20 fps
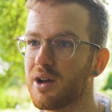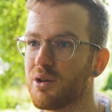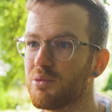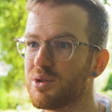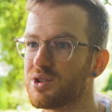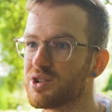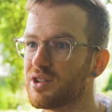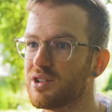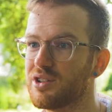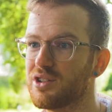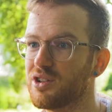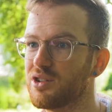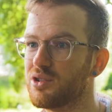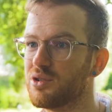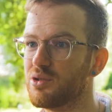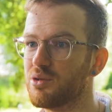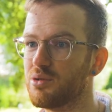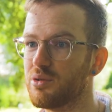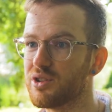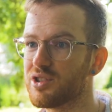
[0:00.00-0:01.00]
which can
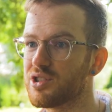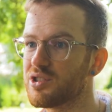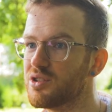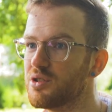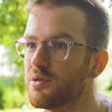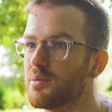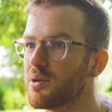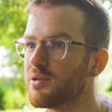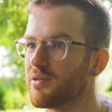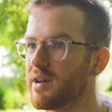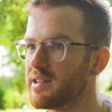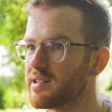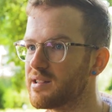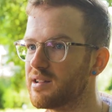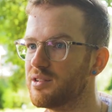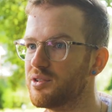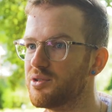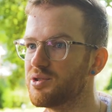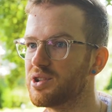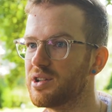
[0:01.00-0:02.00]
do super
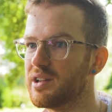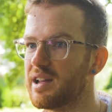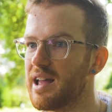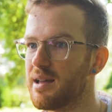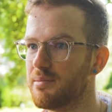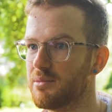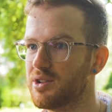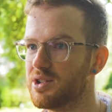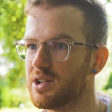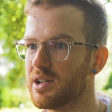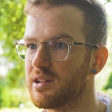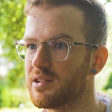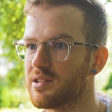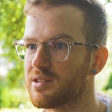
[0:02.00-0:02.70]
resolution imaging.